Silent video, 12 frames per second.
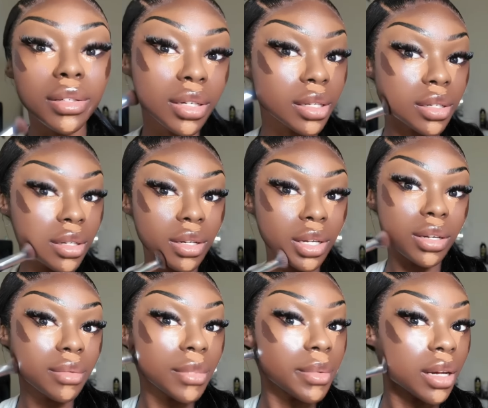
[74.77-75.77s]
like
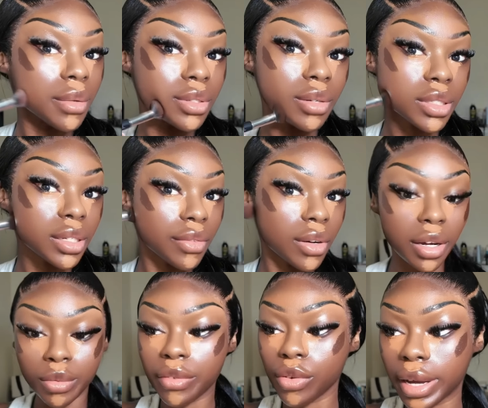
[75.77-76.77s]
my makeup still comes together.
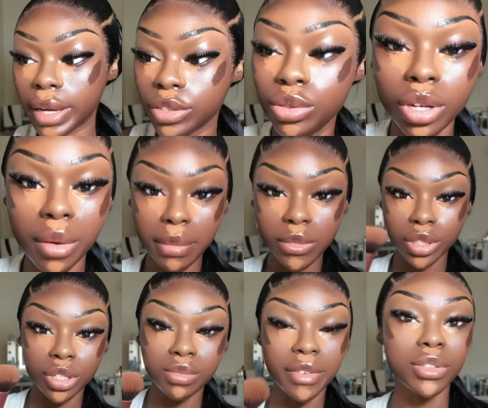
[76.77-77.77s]
And when I feel like it is too sharp, I'm just
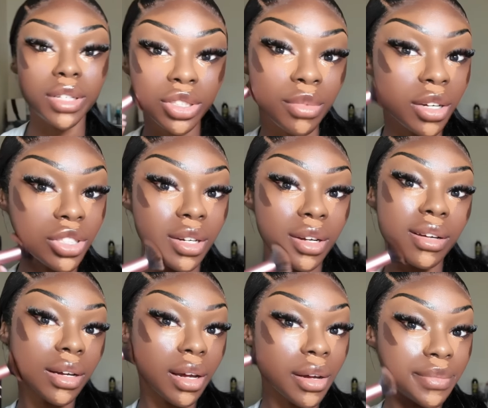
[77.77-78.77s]
going to use my foundation brush.
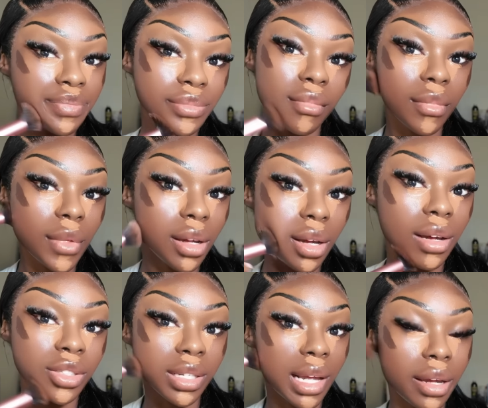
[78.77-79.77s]

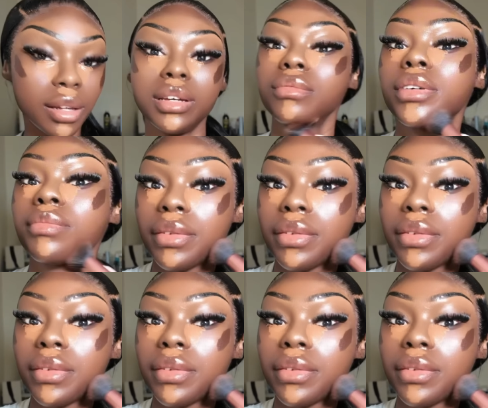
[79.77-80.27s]
I'm just lightening it with my